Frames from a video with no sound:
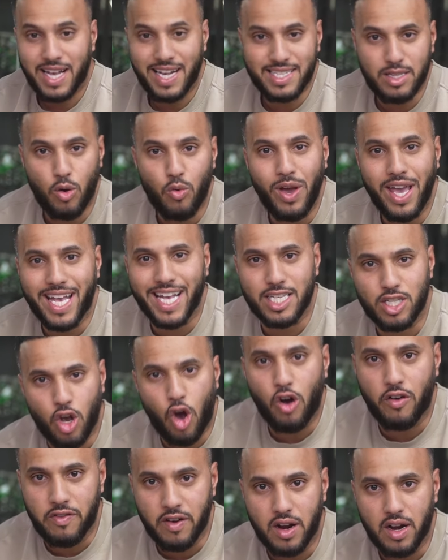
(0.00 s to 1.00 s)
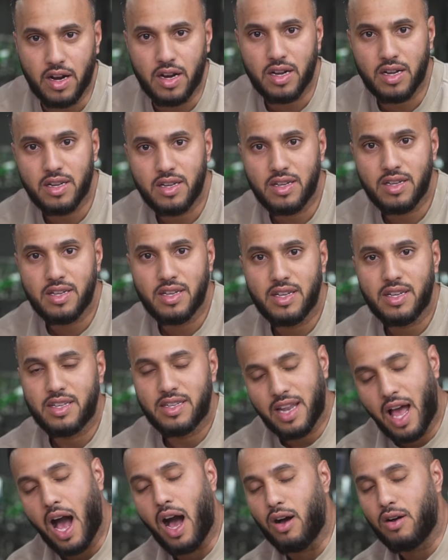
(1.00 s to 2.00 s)
Cause the you don't have a job.
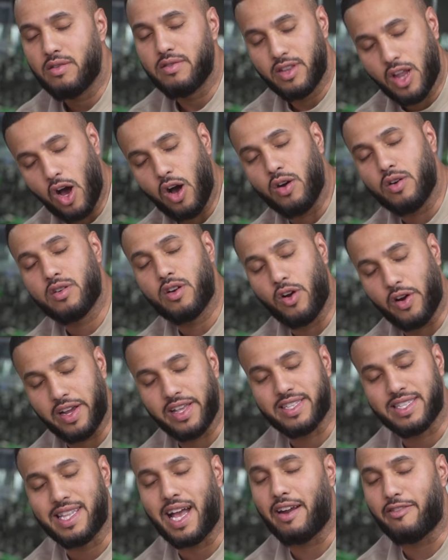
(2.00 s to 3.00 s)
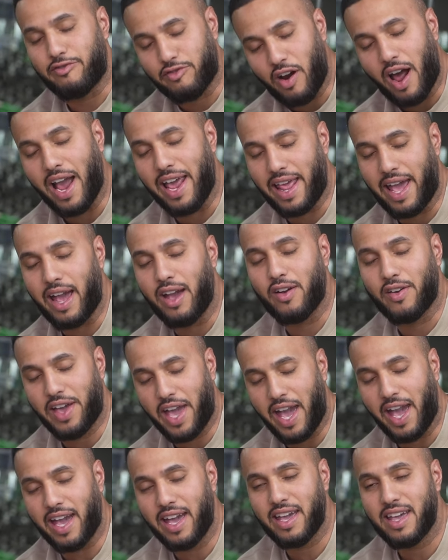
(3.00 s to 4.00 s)
No, no, Corey, it's not Friday,
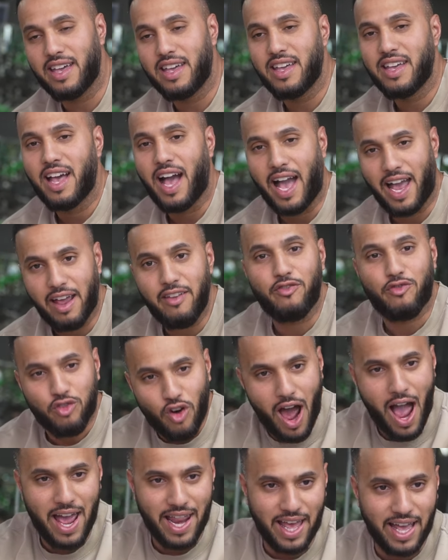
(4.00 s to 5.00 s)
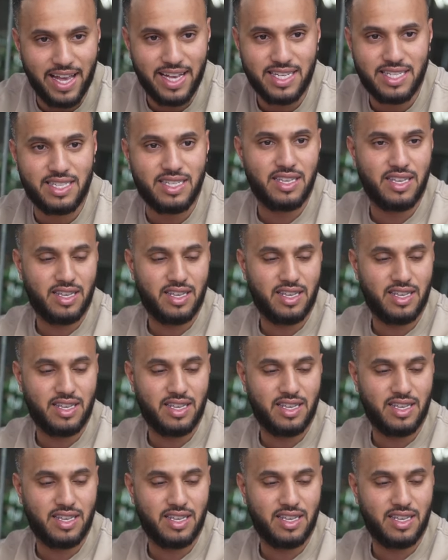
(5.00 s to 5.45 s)
okay? I hate Fridays